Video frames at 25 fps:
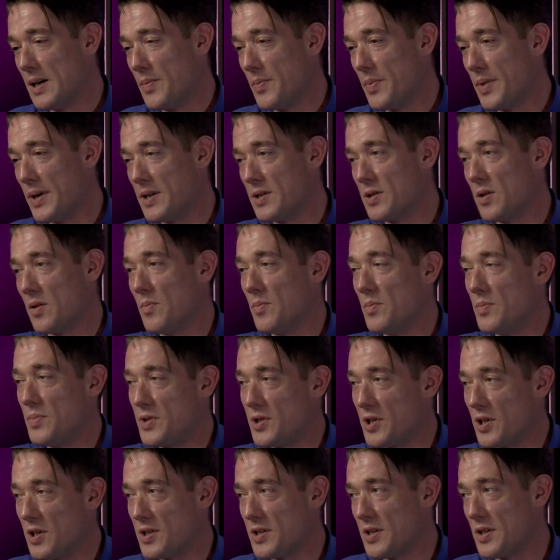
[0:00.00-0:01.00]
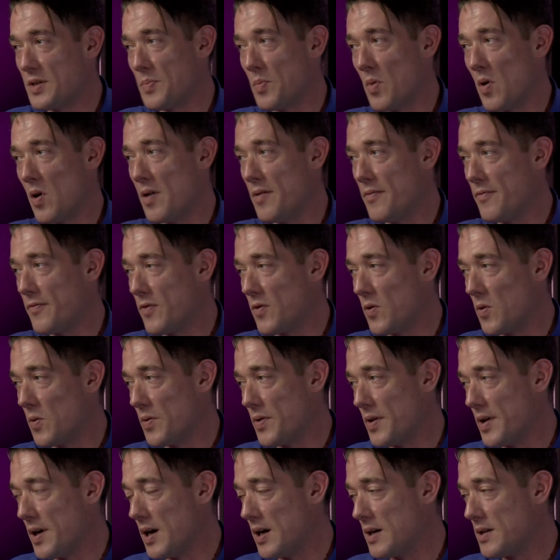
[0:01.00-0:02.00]
because I'm just as mindful
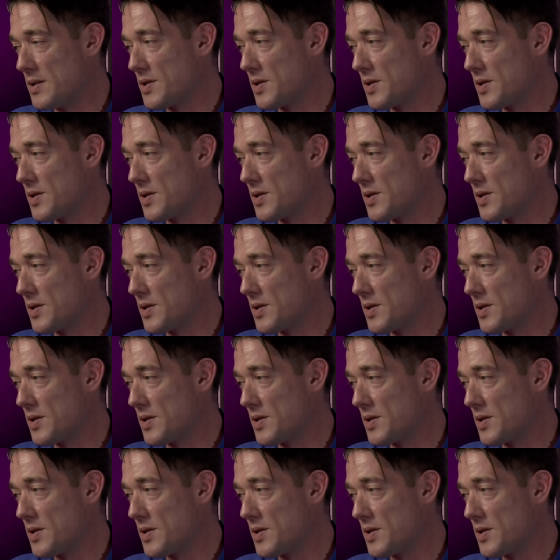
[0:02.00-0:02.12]
that